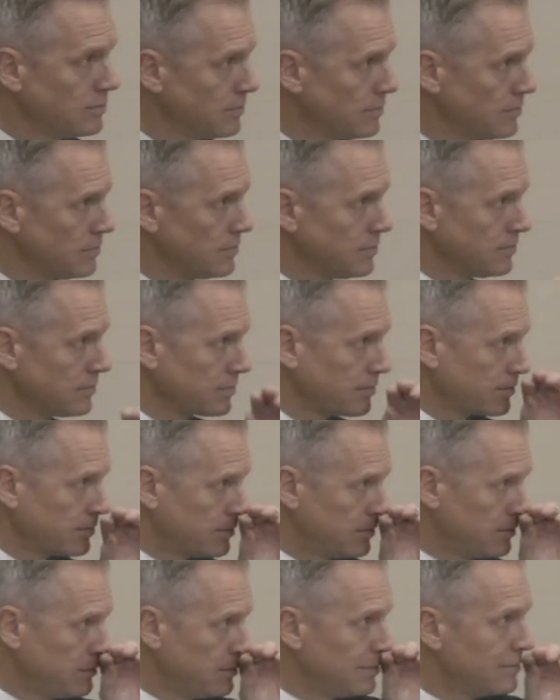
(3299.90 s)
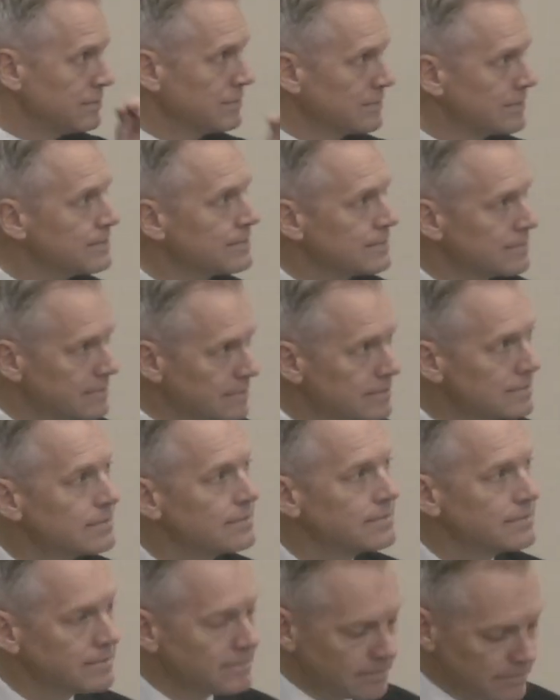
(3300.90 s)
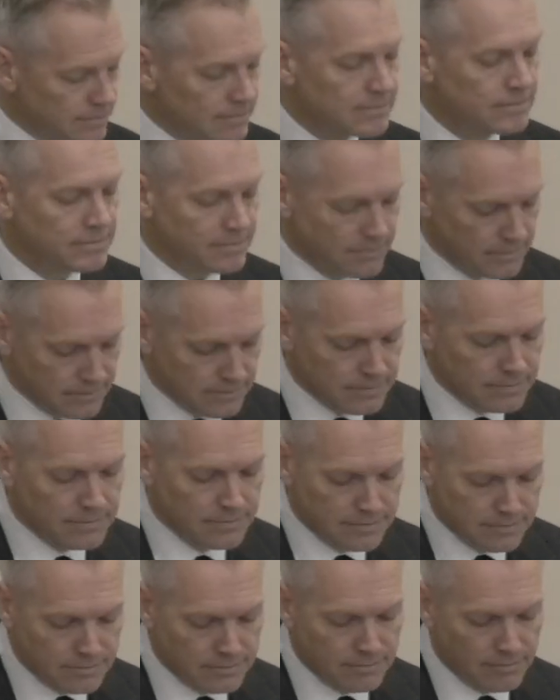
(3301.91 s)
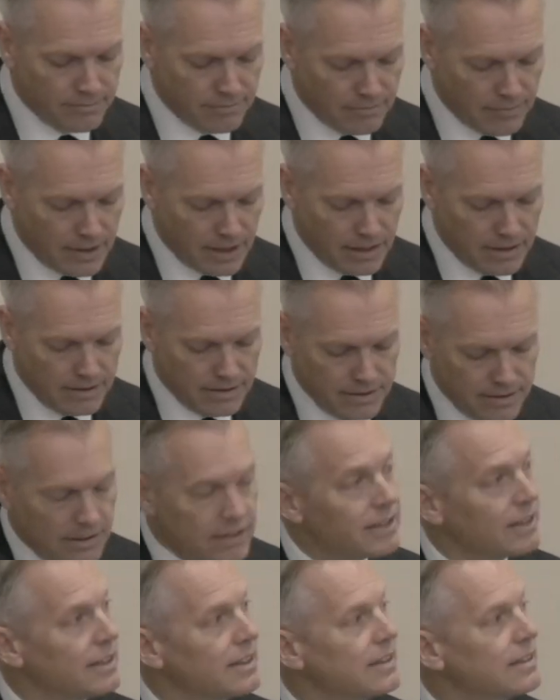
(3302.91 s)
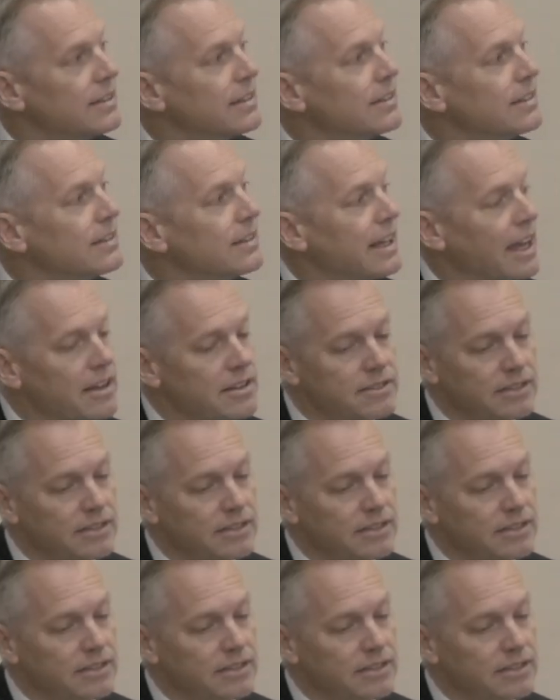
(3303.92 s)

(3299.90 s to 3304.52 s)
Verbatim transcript: musculoskeletal infection screening MRI of the lower extremity. Yeah,